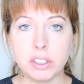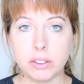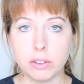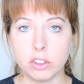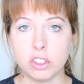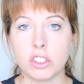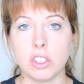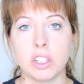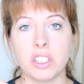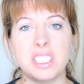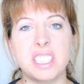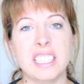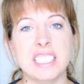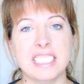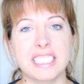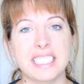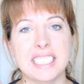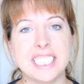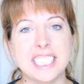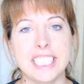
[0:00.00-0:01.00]
It'll start to kind
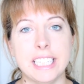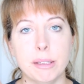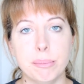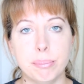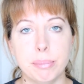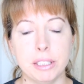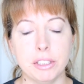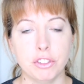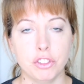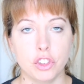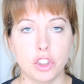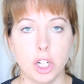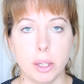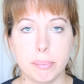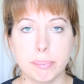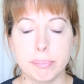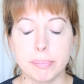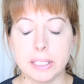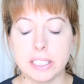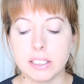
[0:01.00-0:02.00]
of skip and
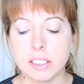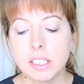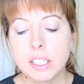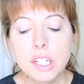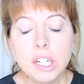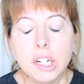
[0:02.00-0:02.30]
jump and